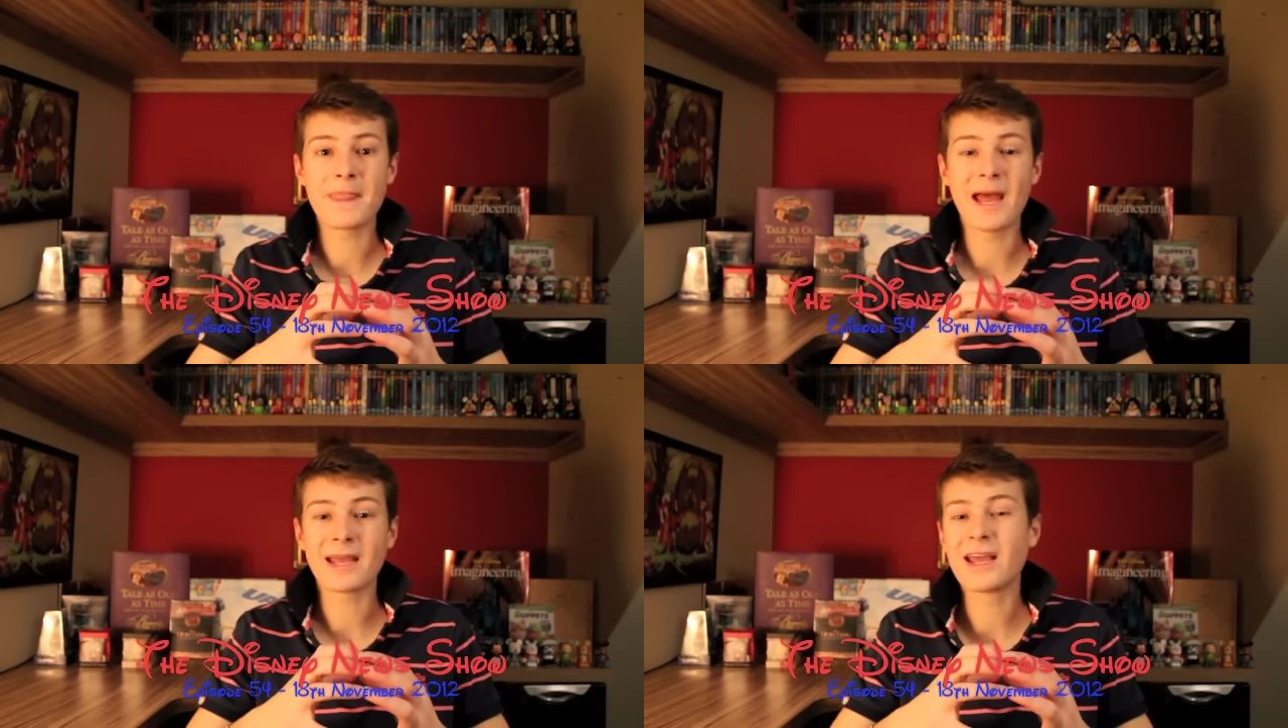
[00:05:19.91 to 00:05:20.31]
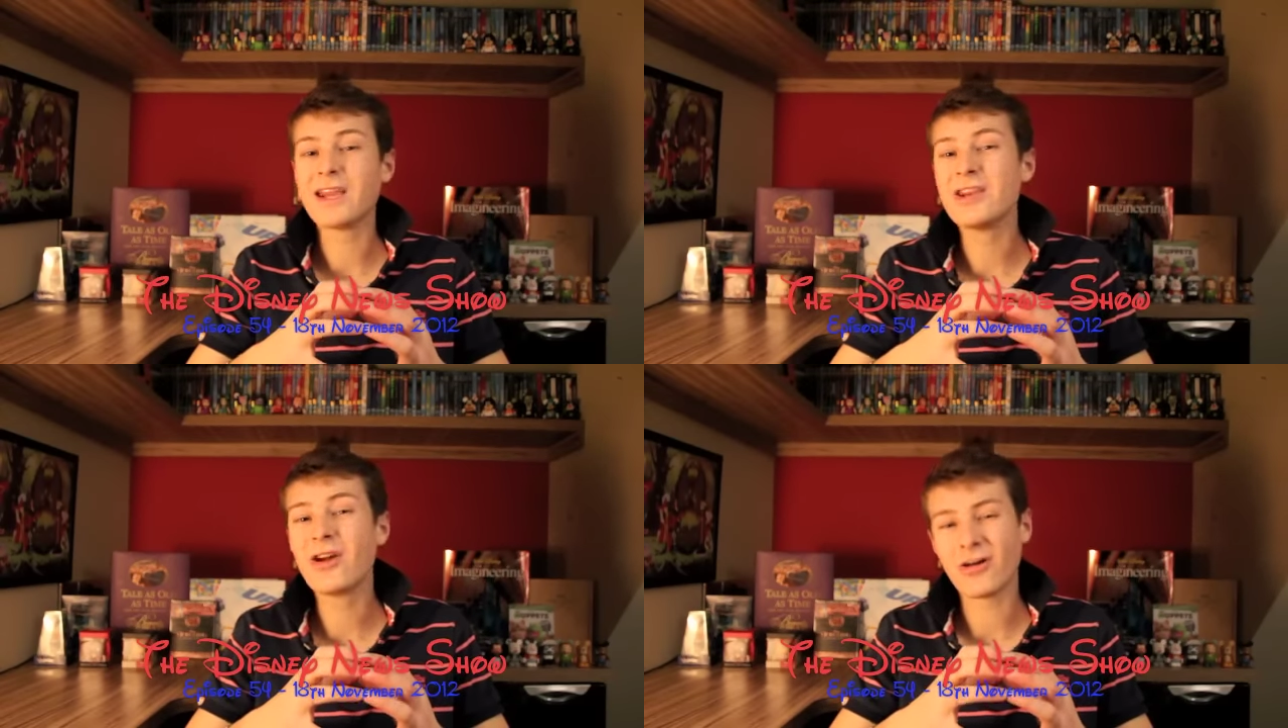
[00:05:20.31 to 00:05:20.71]
I
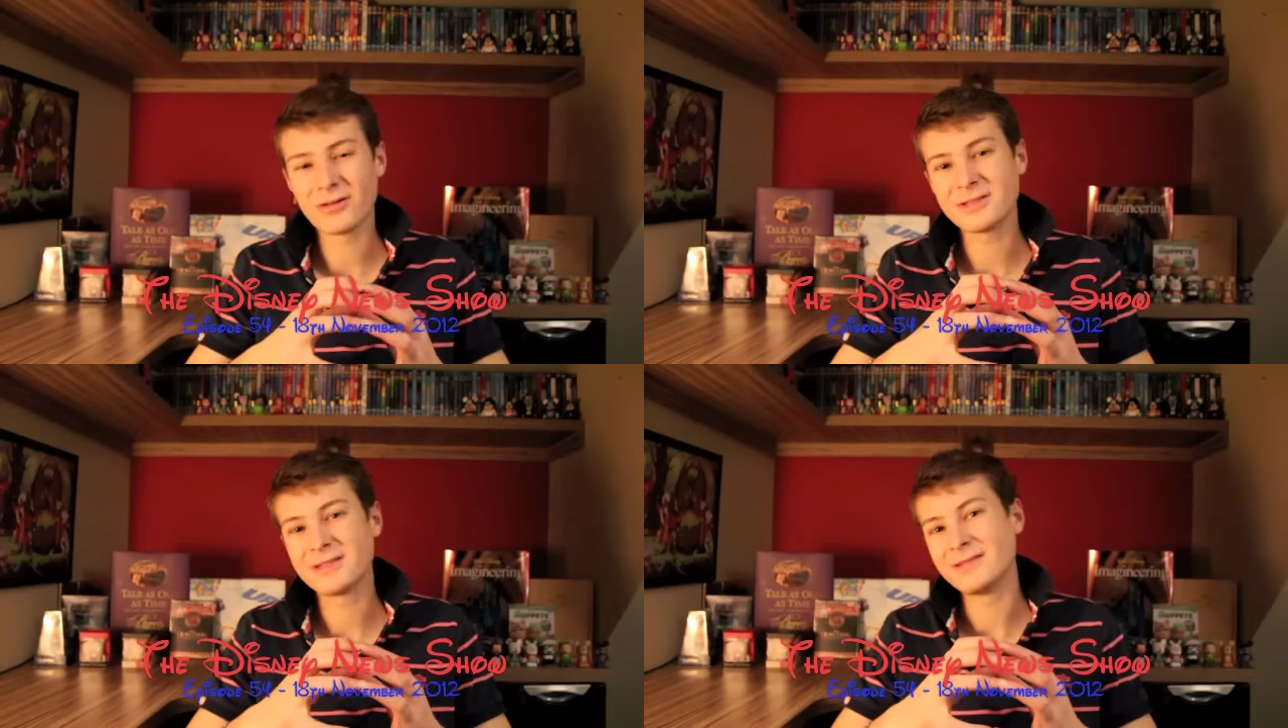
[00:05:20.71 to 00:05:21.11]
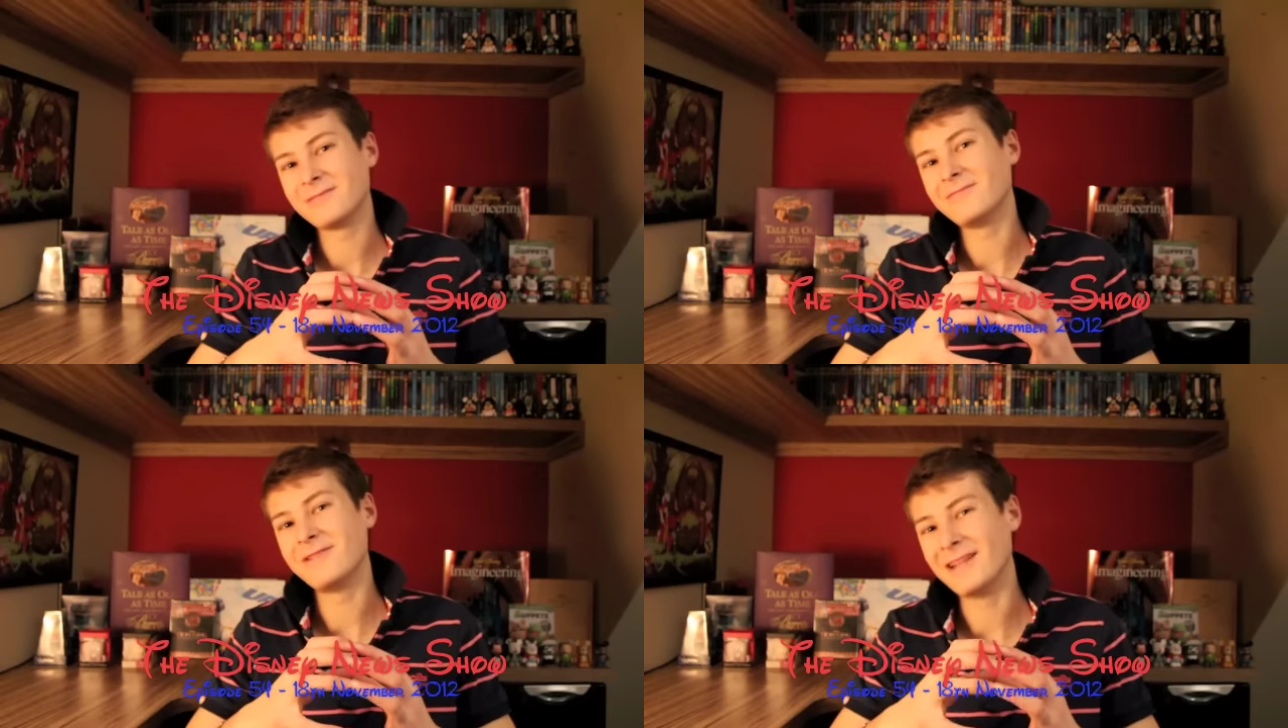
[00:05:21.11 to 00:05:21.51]
cannot
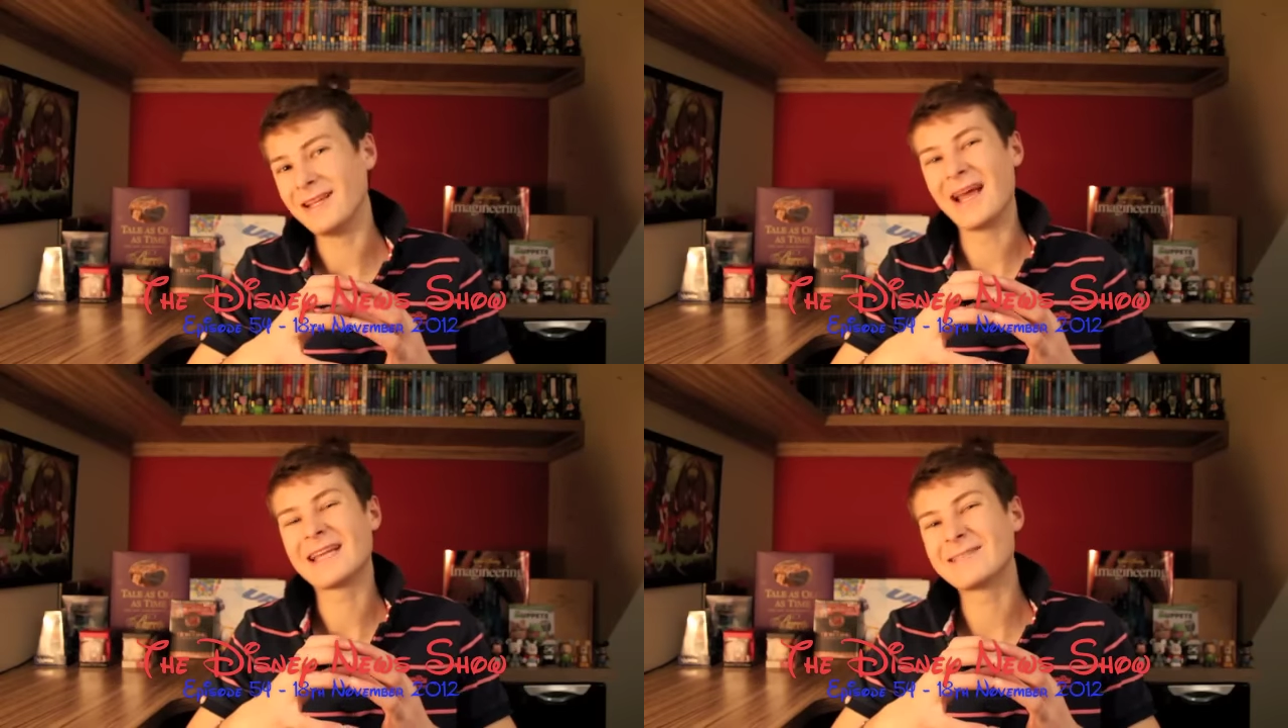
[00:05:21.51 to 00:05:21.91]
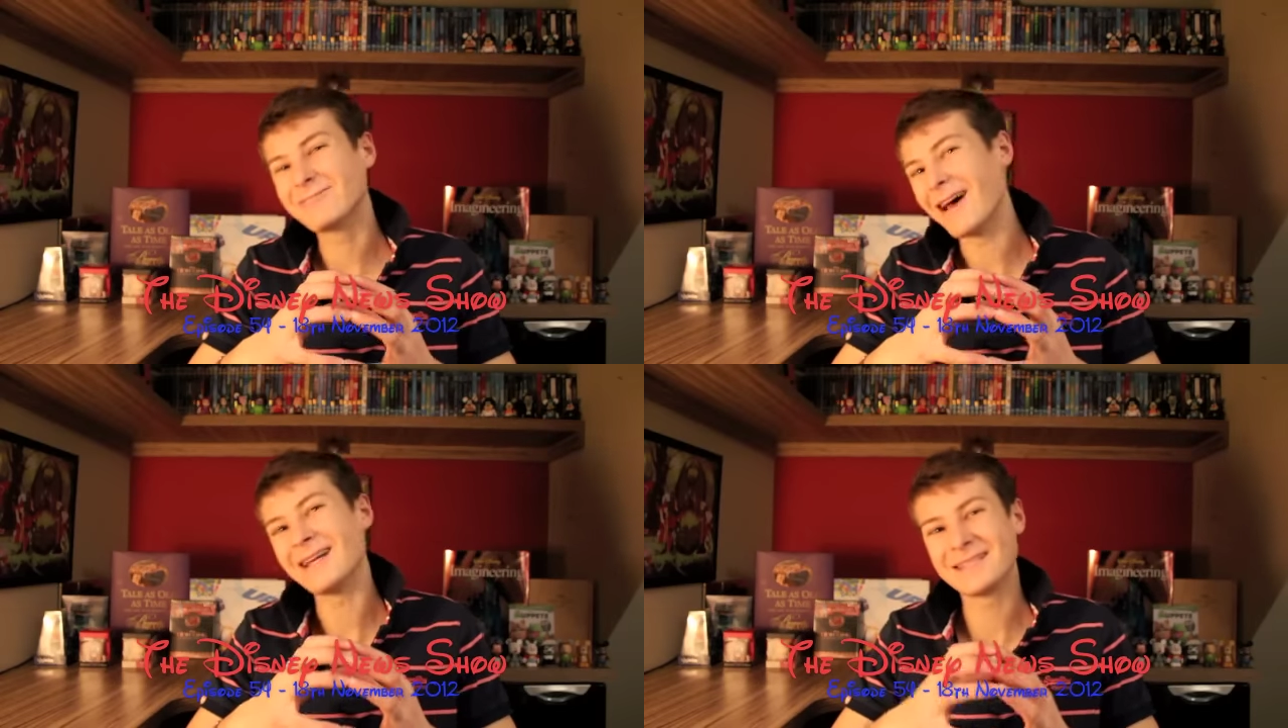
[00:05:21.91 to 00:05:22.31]
really
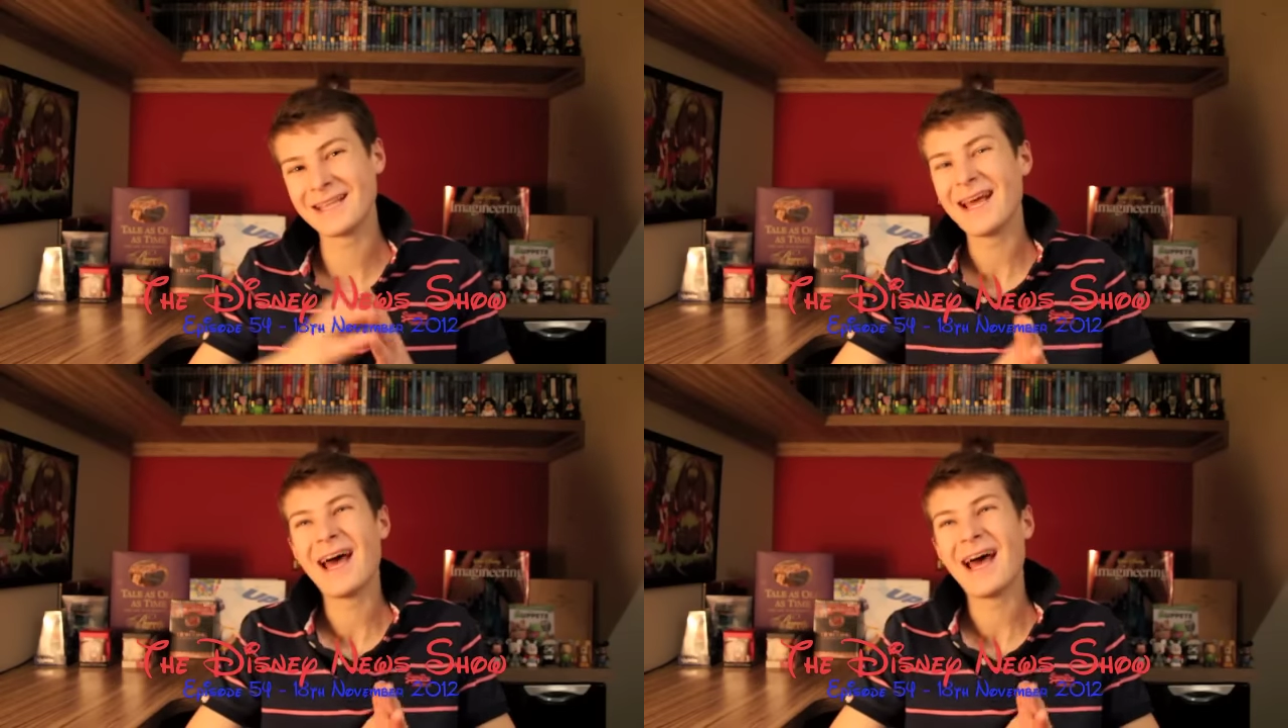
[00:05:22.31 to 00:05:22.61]
express